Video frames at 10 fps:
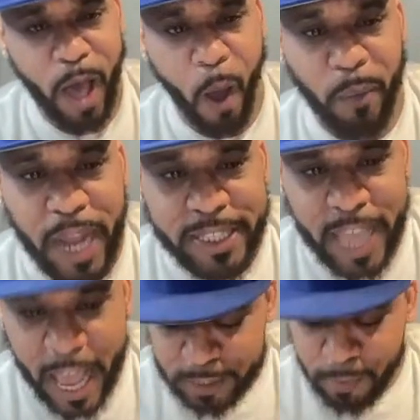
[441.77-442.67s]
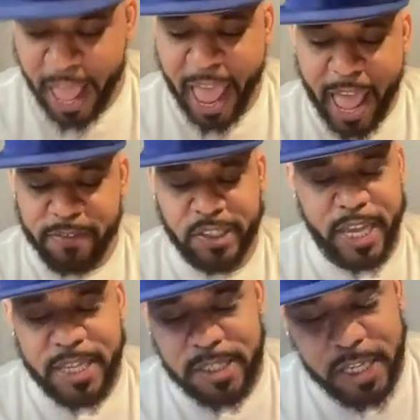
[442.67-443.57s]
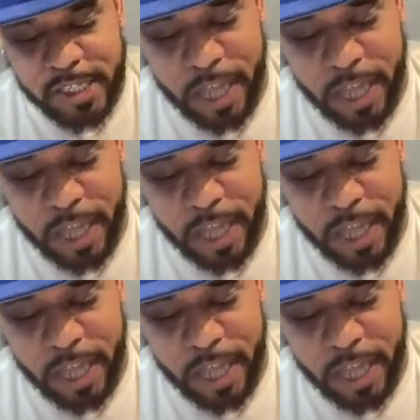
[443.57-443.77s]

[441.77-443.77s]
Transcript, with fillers: I would like to ask him about Ad, JC,